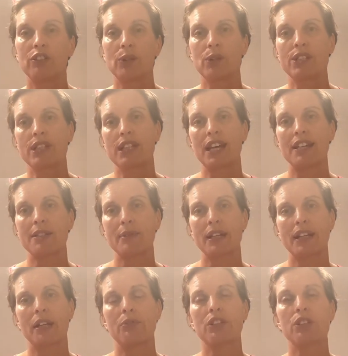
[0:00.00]
forward to next
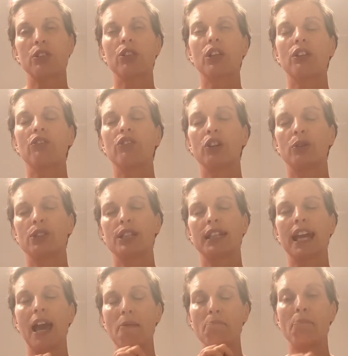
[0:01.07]
week. I'm just looking forward to
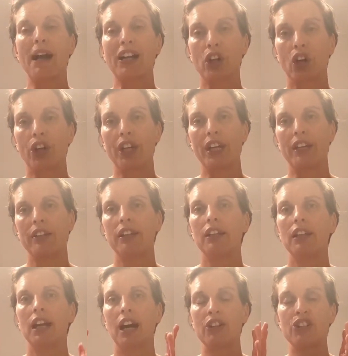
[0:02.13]
getting back on it.
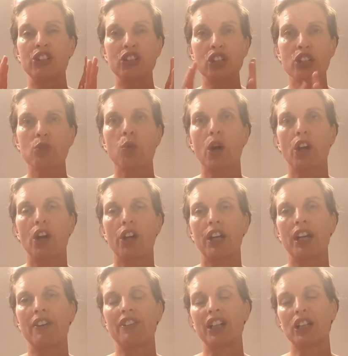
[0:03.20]
I just want on
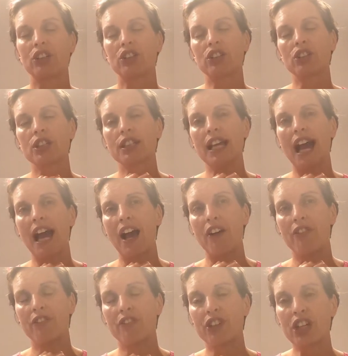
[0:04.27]
it. If I can just get a
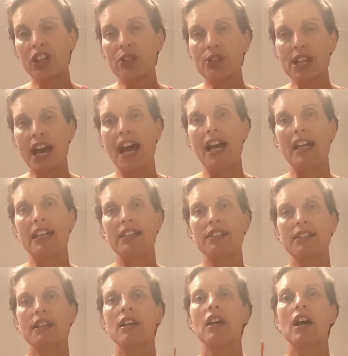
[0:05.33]
few
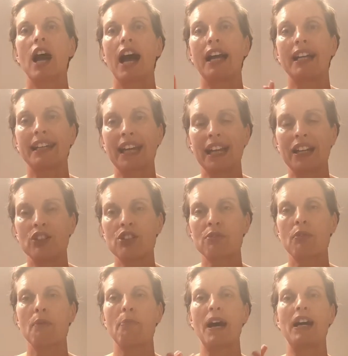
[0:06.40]
days and get it
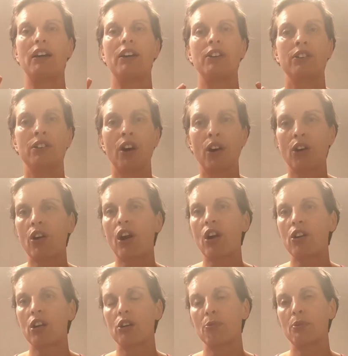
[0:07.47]
under my belt and not
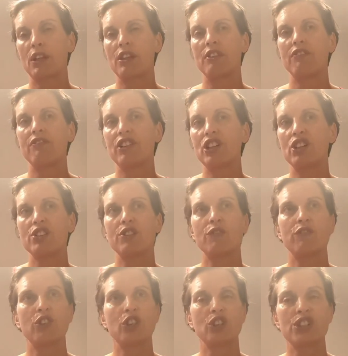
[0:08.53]
cock up in the first
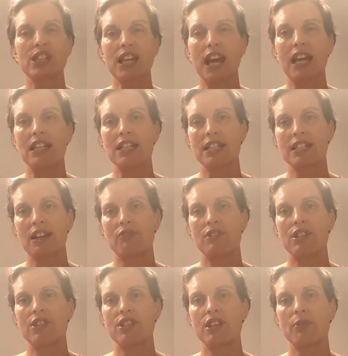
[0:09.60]
48 to
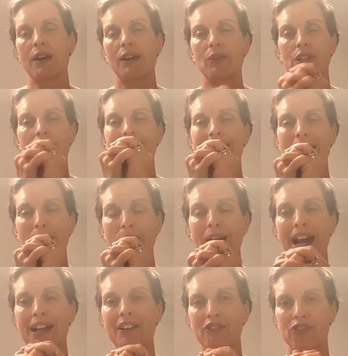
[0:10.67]
72 hours, then I
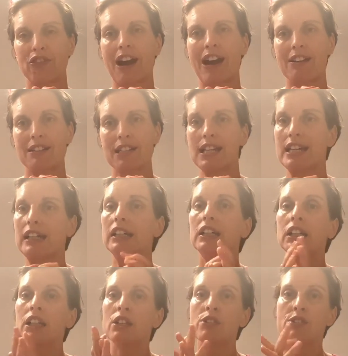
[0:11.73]
might have cracked it.
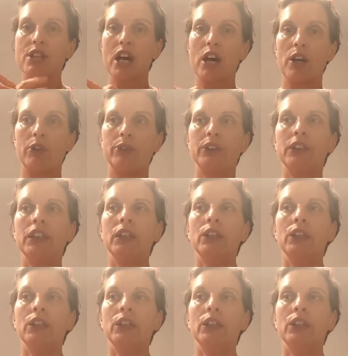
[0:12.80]
So,